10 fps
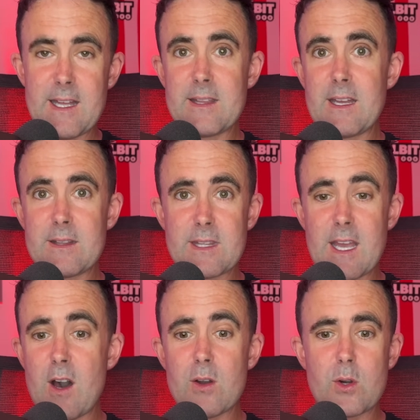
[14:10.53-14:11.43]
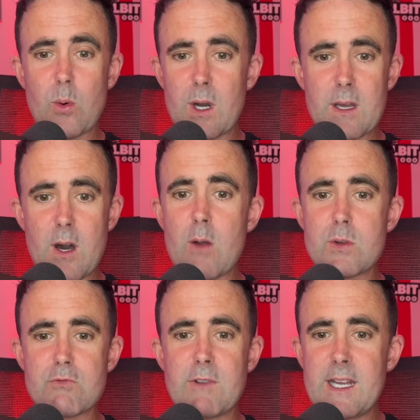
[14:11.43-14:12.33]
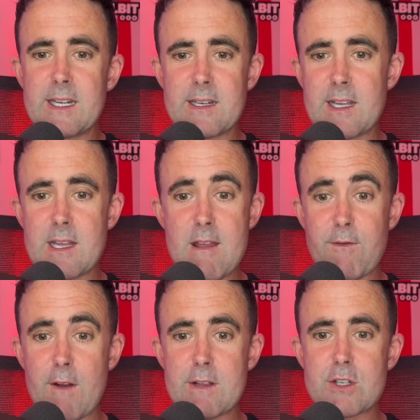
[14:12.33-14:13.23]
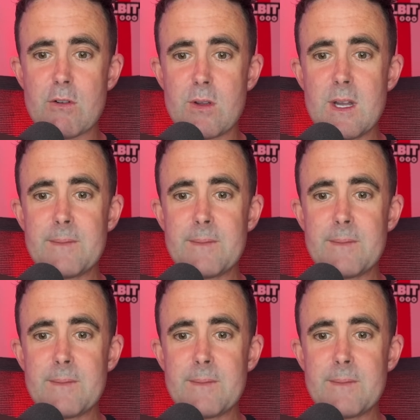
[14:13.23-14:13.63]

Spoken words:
And the article I was reading is very true.